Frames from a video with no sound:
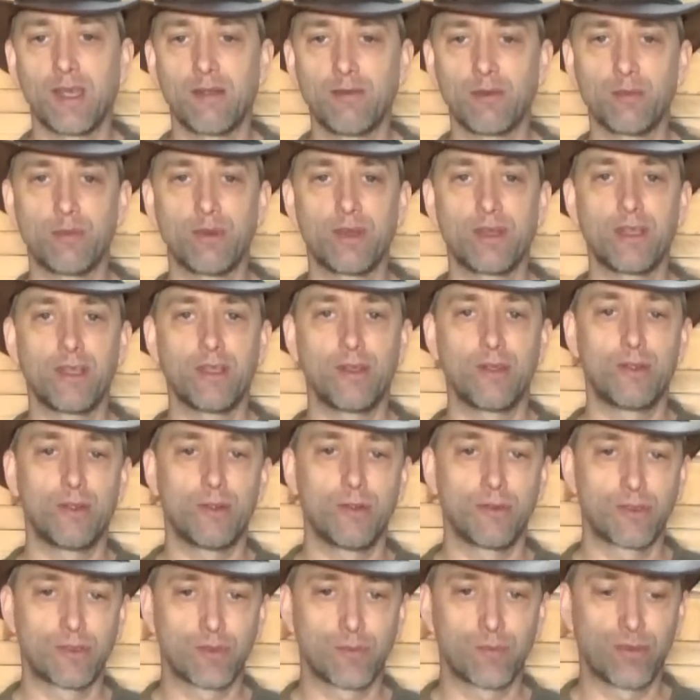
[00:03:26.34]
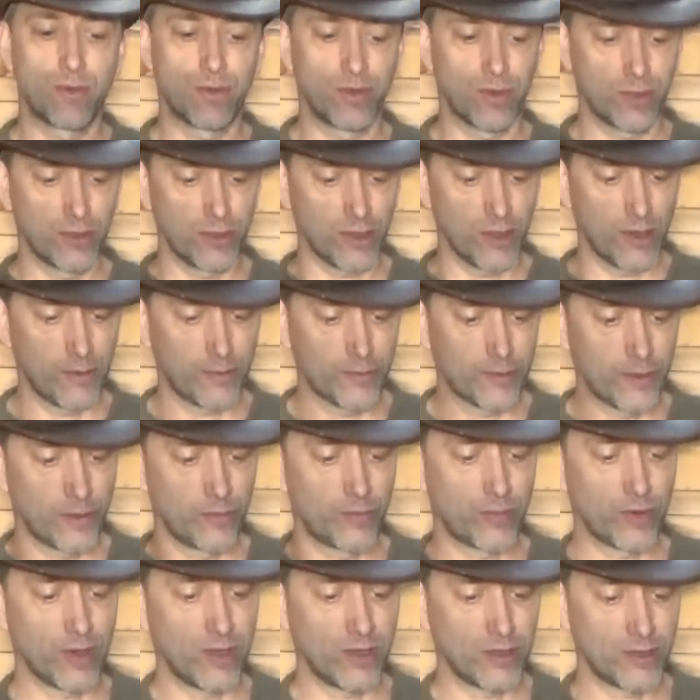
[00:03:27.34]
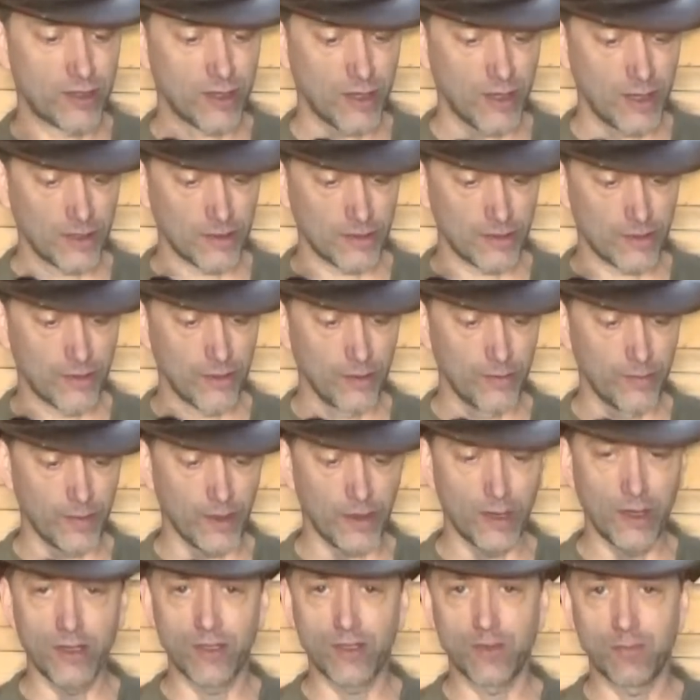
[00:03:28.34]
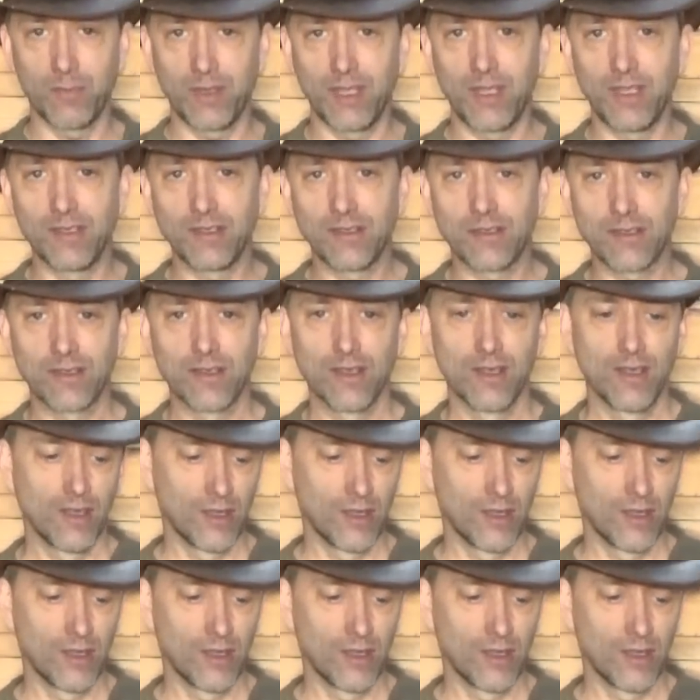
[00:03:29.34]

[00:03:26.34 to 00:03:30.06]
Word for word: everybody who supported the Off-Grid Project through various means,